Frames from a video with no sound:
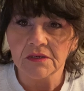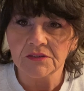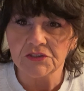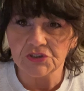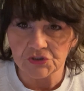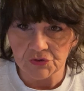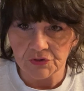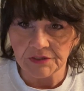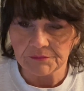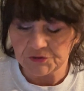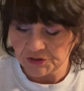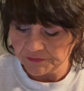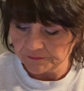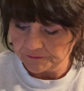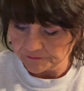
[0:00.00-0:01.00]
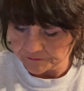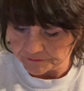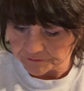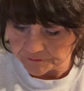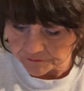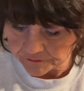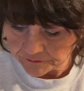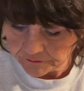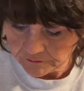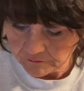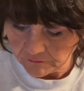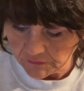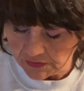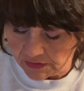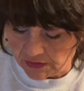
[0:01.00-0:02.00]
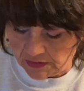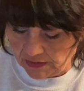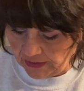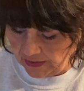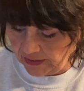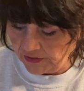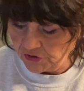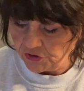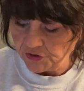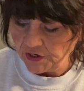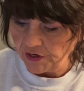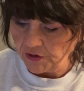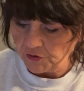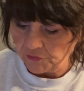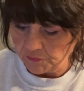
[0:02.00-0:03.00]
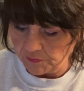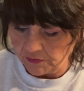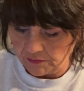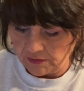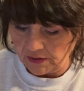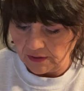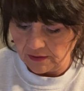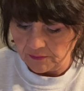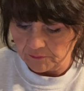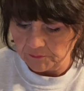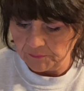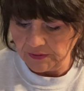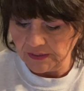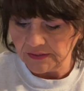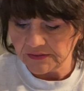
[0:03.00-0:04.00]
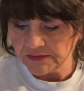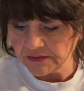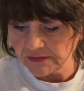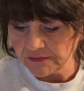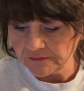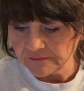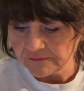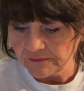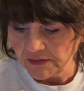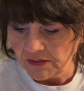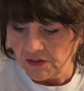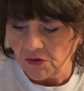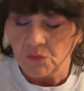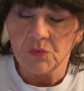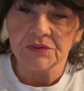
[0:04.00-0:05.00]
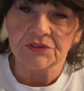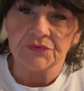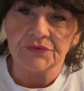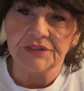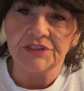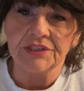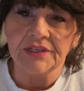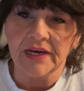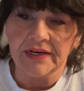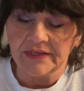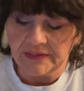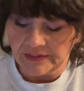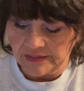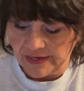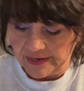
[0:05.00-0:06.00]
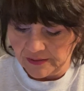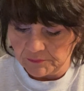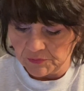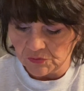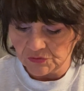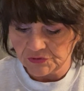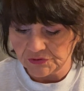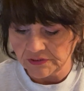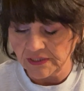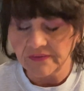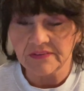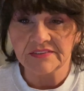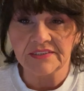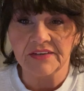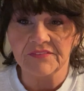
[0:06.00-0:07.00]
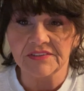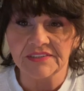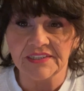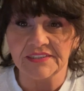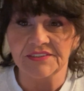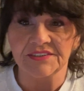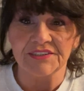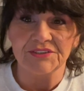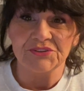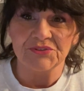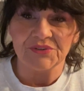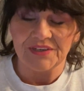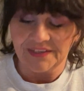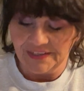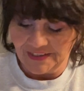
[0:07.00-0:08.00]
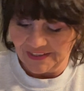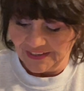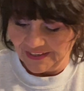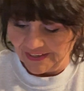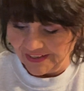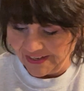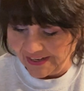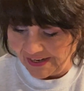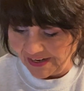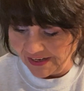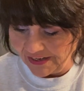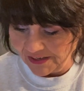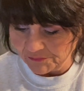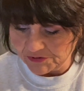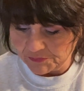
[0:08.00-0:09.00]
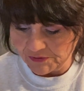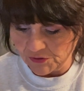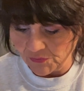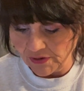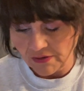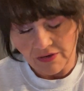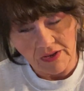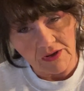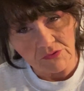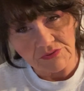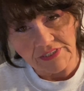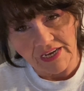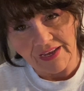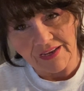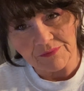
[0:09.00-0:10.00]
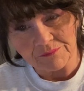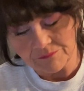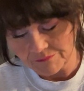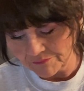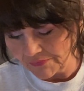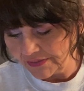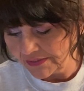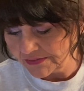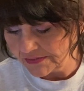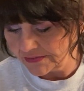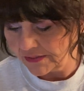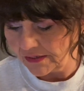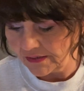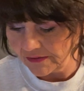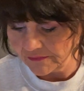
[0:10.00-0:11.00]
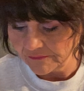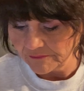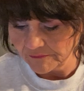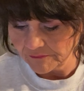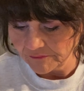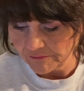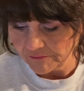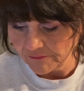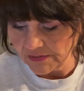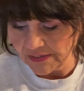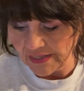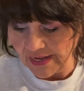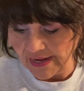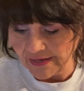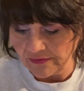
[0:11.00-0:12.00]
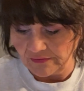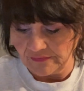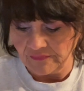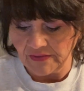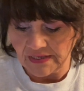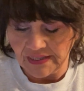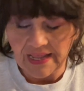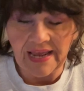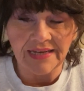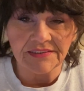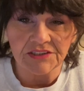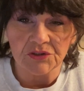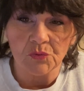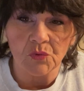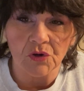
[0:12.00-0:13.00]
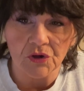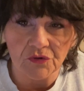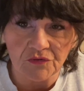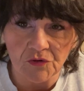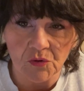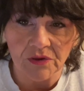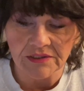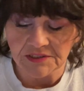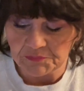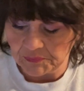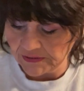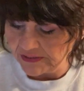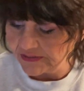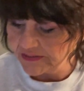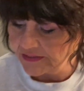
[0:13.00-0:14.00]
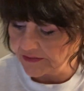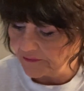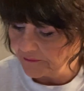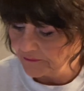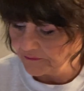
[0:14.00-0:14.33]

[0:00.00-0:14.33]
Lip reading: description. And you know, pizza was originated in Naples in the 17th century. It's been around a long time. It's the Latin word for it is pizza,